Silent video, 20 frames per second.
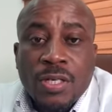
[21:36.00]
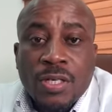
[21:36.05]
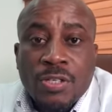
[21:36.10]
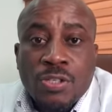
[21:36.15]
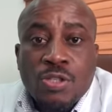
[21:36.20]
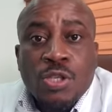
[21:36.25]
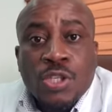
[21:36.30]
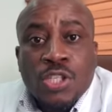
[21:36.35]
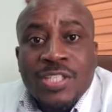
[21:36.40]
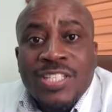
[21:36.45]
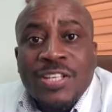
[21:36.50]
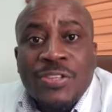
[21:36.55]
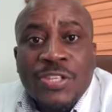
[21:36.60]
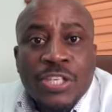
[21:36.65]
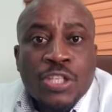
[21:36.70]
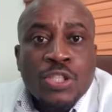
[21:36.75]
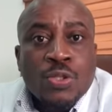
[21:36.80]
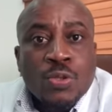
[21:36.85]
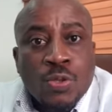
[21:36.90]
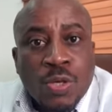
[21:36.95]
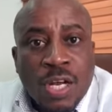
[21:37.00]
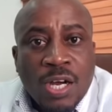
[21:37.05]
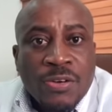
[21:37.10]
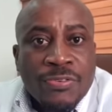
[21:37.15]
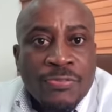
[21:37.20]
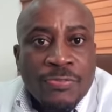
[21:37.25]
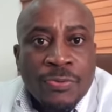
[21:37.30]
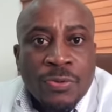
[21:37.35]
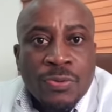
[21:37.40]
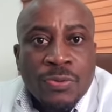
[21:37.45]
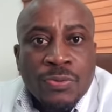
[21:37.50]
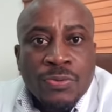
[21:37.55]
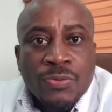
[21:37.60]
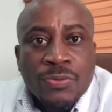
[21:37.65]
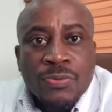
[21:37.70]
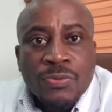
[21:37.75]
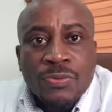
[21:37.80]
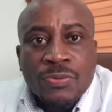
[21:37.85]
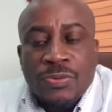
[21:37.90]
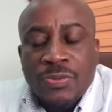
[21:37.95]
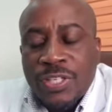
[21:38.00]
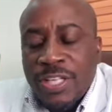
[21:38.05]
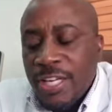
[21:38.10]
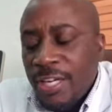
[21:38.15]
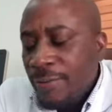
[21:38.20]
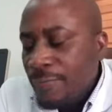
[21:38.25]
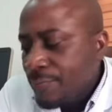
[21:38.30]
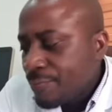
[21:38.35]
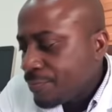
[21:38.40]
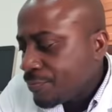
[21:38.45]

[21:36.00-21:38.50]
So those are things to look out for. Yeah.